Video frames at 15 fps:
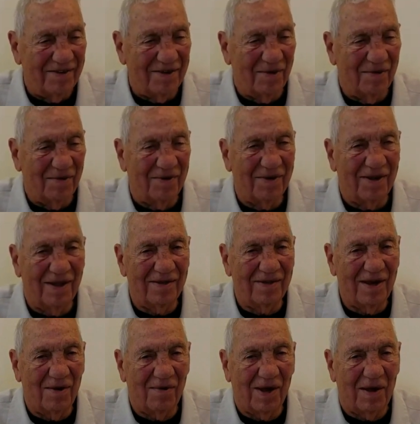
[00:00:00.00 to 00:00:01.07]
so that's
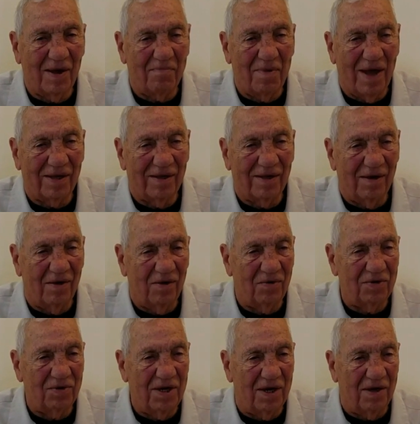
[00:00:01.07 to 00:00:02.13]
how I got back to the
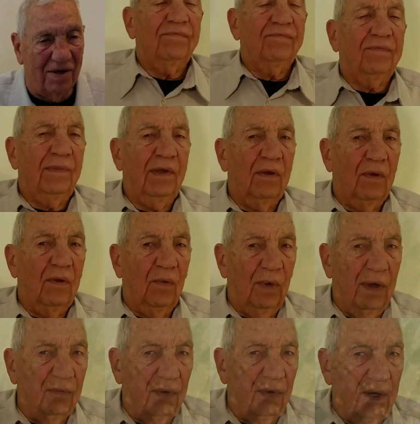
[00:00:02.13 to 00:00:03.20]
hotel.
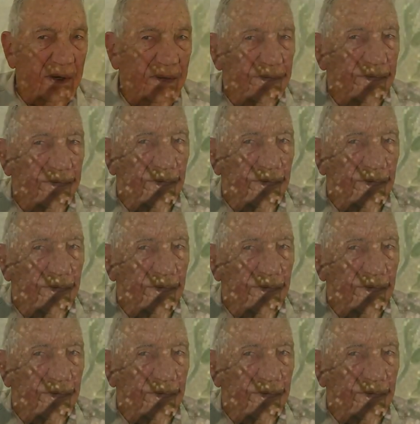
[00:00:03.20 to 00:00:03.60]
When we